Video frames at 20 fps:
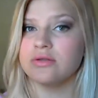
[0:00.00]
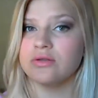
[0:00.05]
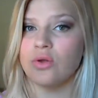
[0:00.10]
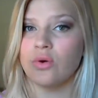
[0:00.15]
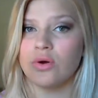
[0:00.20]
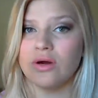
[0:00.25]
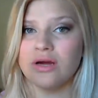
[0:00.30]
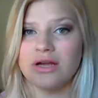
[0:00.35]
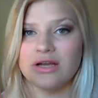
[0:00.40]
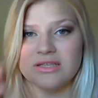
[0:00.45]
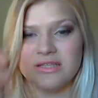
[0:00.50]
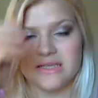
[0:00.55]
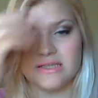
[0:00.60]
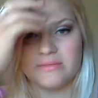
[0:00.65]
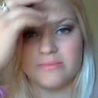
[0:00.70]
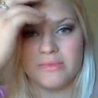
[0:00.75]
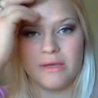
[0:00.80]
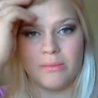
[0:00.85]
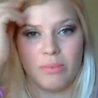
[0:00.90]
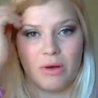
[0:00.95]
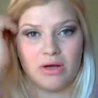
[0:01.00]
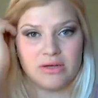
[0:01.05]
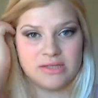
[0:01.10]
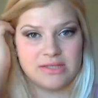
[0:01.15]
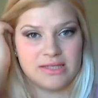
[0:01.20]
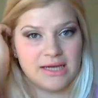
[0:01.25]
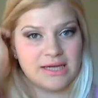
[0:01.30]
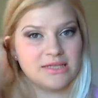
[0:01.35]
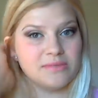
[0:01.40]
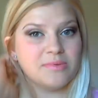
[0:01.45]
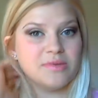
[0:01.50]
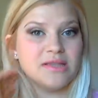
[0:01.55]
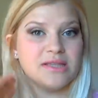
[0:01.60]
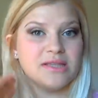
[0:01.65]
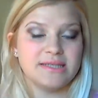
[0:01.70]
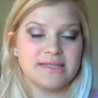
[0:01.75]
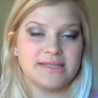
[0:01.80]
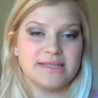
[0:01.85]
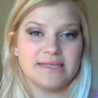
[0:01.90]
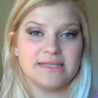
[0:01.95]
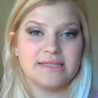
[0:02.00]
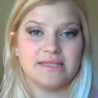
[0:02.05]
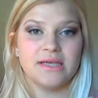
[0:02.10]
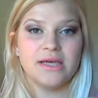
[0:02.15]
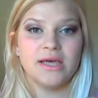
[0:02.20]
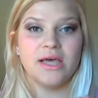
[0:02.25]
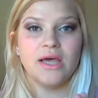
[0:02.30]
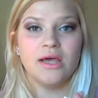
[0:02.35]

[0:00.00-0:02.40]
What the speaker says: L'Oreal does make box dyes, but this is